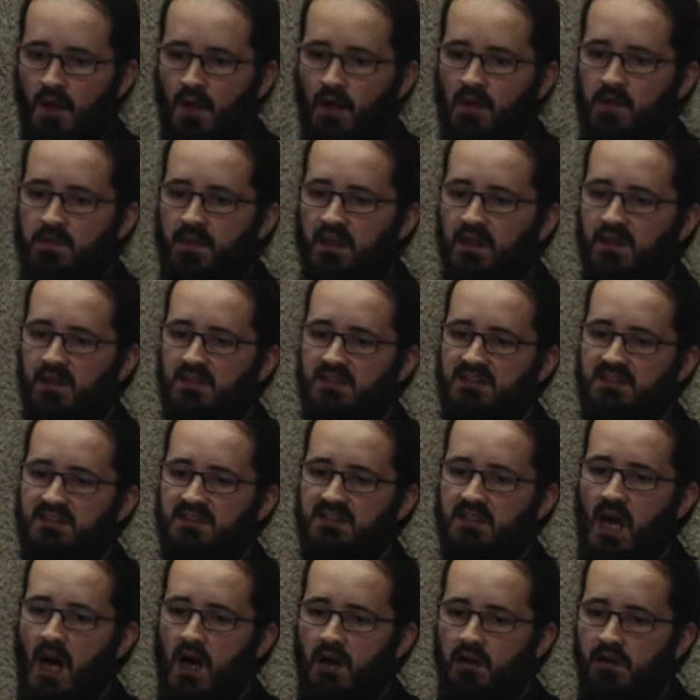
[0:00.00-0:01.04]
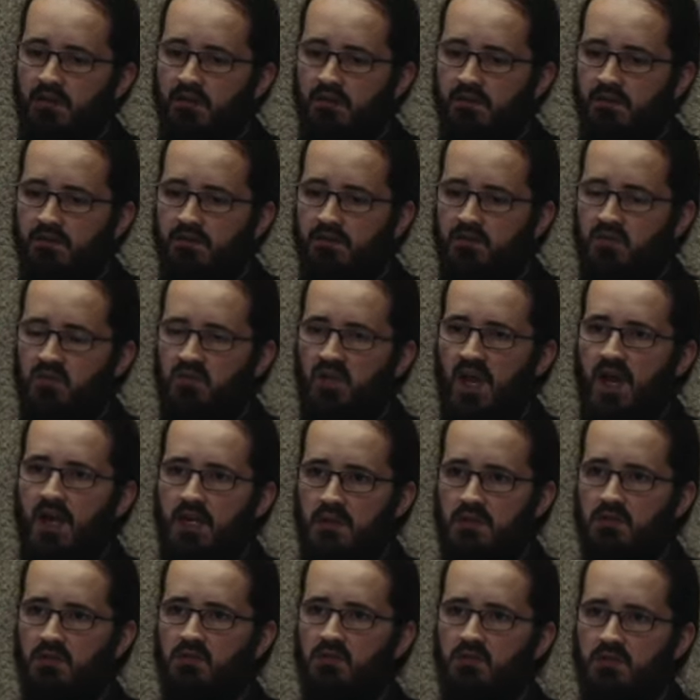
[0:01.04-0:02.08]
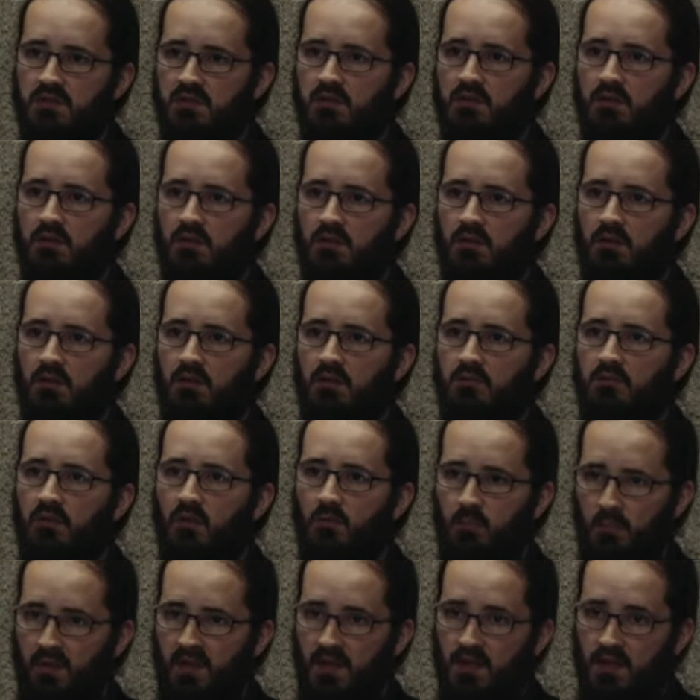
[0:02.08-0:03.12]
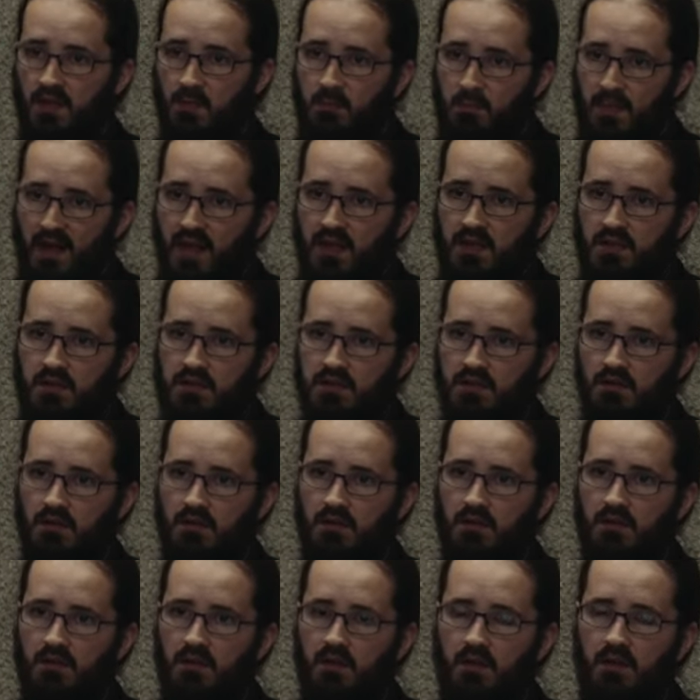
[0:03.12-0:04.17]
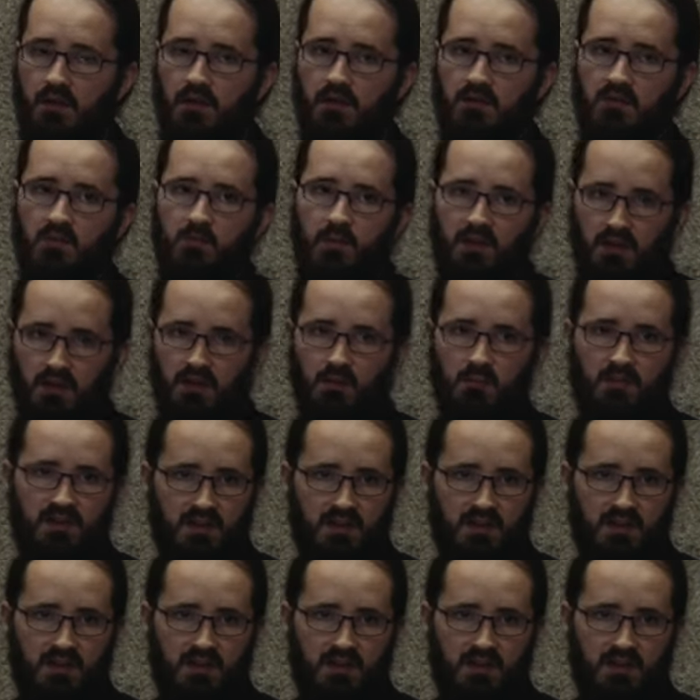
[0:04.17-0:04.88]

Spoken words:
And then his talents changed from being a painter into being a